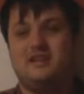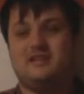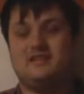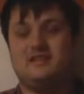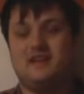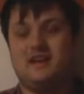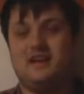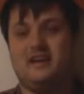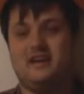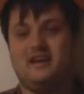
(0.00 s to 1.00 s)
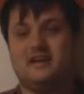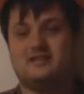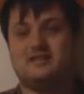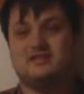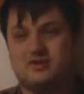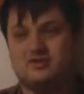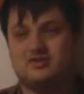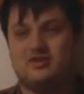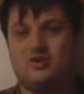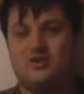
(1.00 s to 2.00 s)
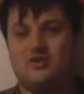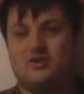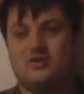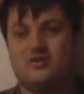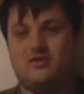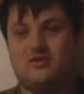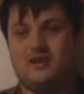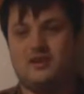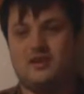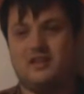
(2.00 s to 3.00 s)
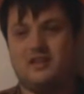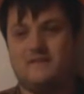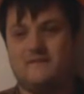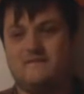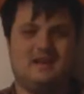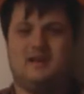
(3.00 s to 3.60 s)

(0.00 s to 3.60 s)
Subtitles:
that it takes so long to kill them.